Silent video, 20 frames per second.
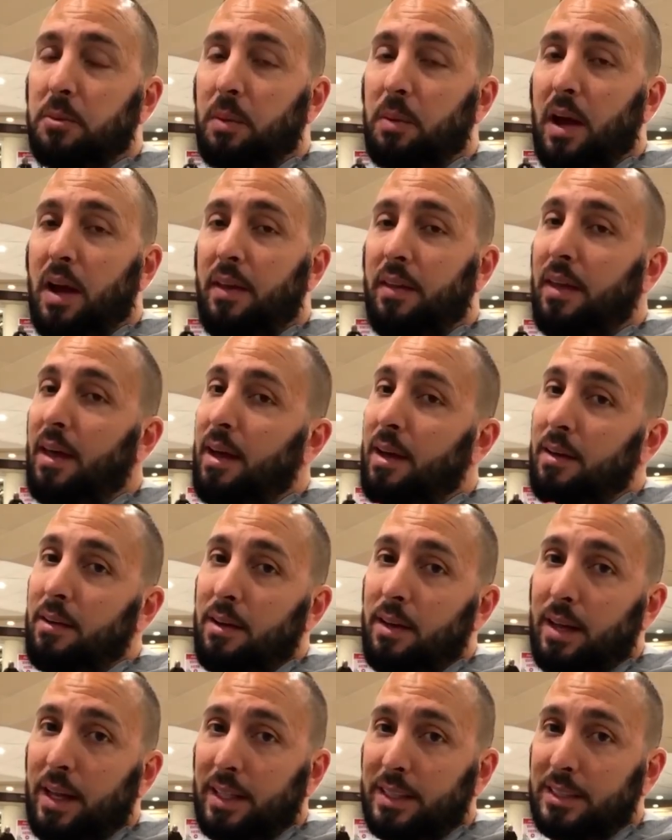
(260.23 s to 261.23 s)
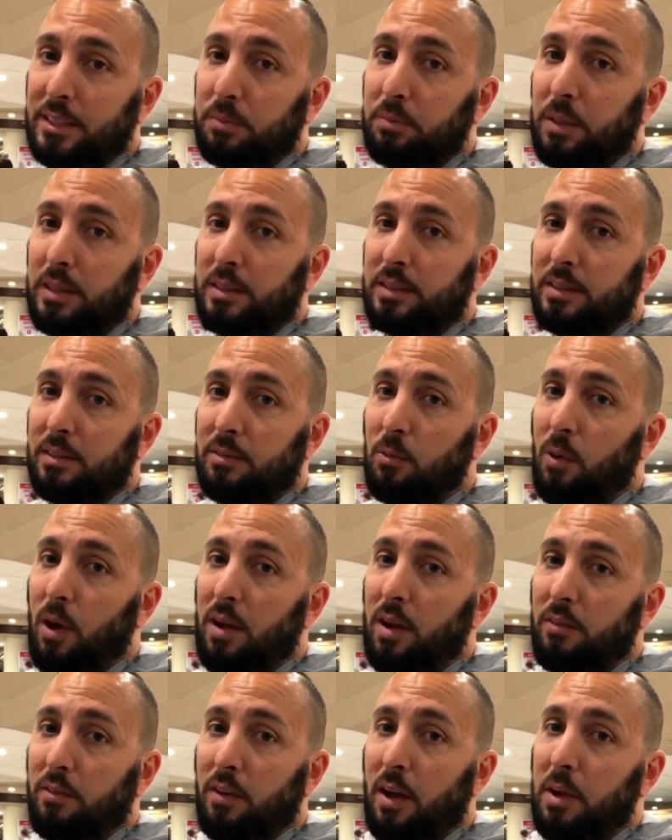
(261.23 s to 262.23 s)
to buy that expensive
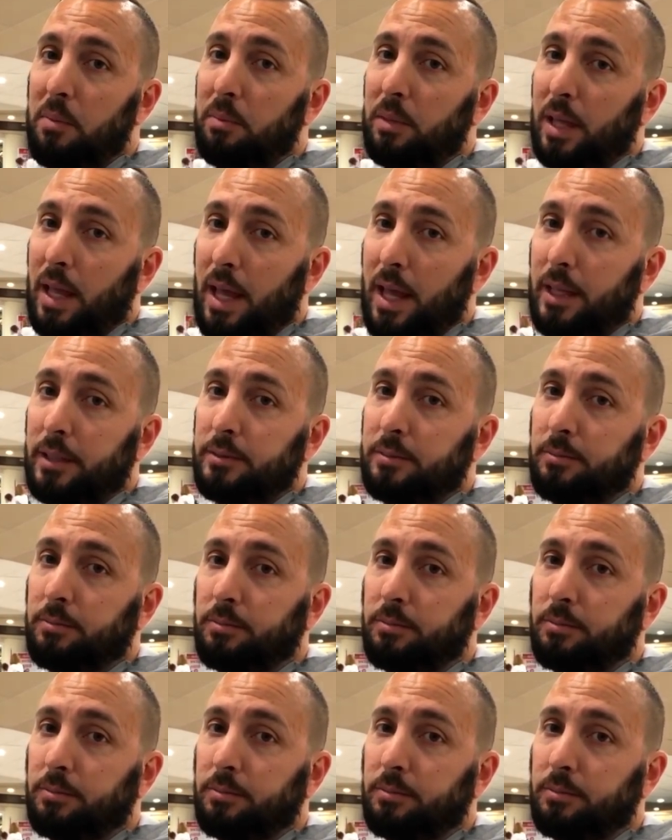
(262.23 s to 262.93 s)
Wi-Fi plan.